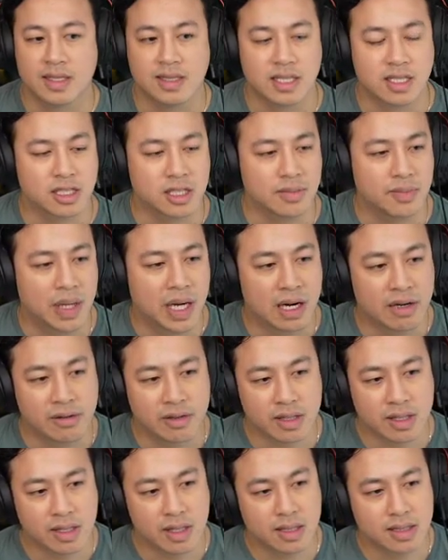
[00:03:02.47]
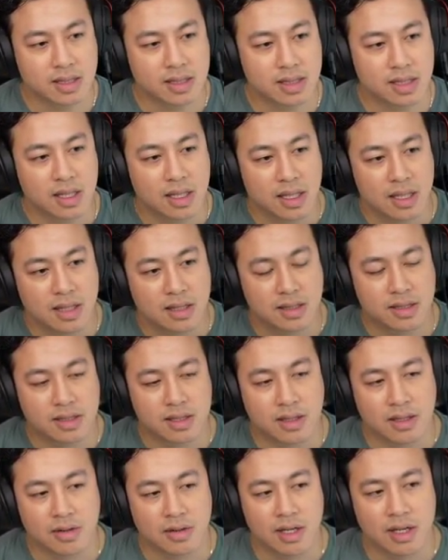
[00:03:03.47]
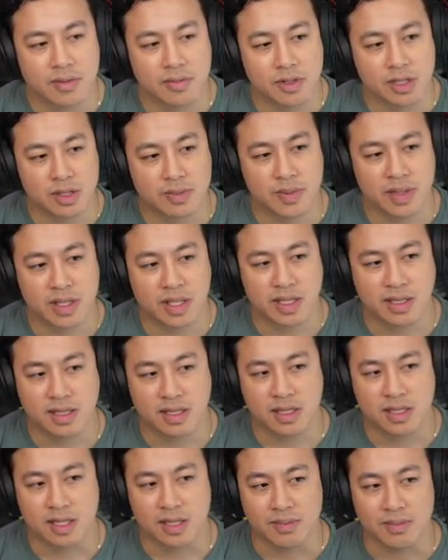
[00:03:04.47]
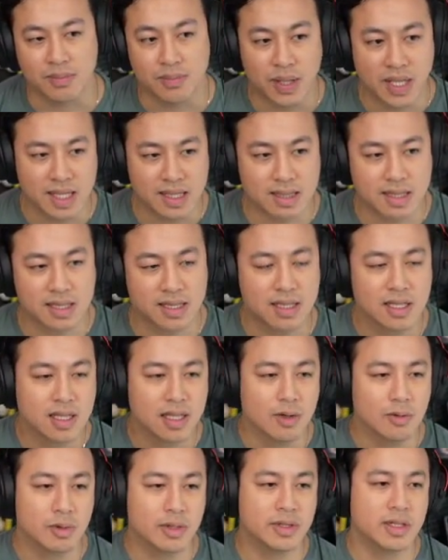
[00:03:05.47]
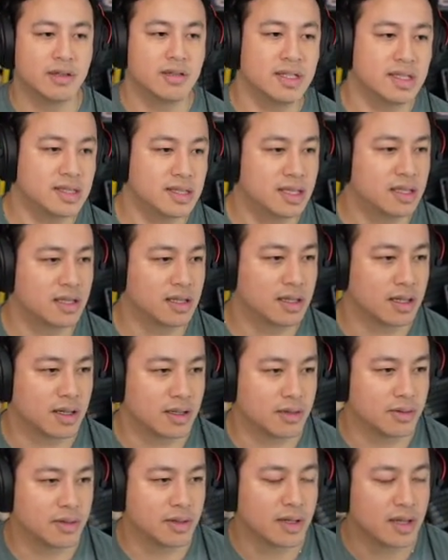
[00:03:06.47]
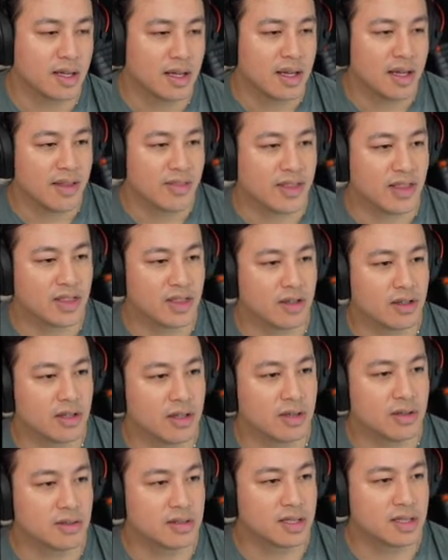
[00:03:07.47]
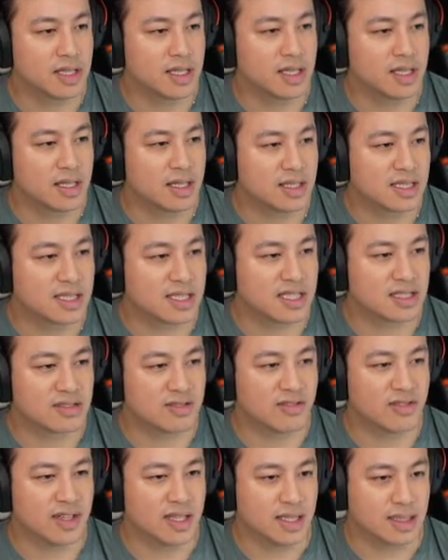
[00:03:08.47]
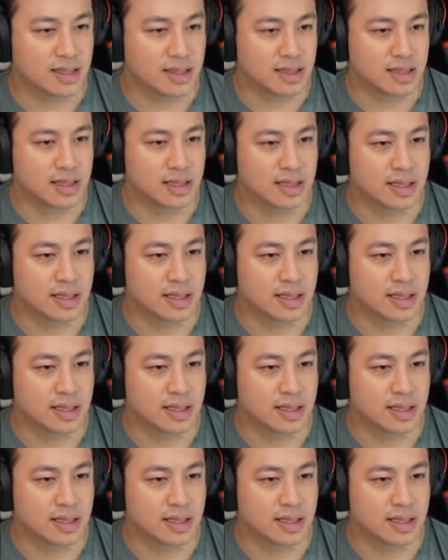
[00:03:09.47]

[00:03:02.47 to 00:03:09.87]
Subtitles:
actually powering this, so which is pretty interesting. But we'll notice here, though, that they're using Svelte